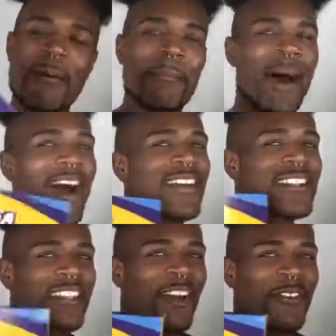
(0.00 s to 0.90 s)

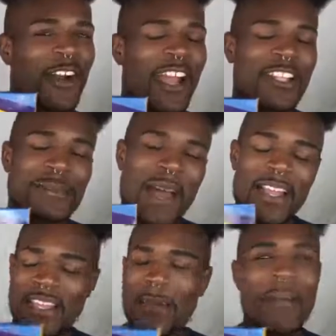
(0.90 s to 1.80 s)
box of crayons
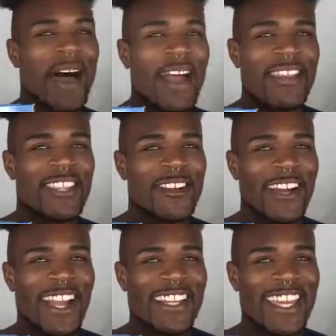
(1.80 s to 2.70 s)
palette by the
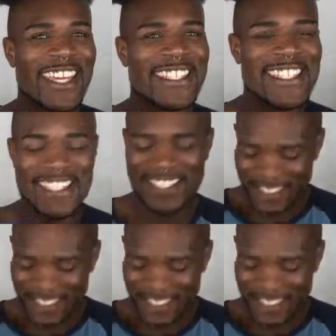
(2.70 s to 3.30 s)
Crayon Case.